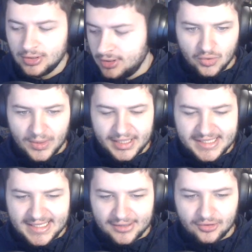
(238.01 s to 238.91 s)
So when
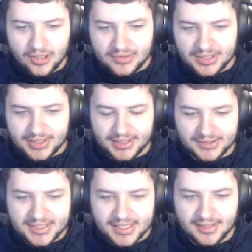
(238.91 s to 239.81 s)
it's downloaded
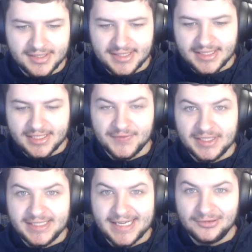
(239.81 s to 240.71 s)
it'll say
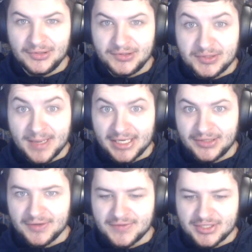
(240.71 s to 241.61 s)
successfully downloaded
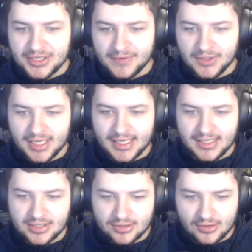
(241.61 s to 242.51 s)
Minecraft server and
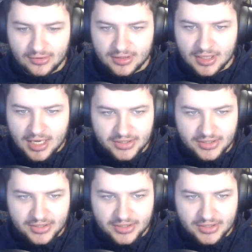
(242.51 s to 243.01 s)
installed.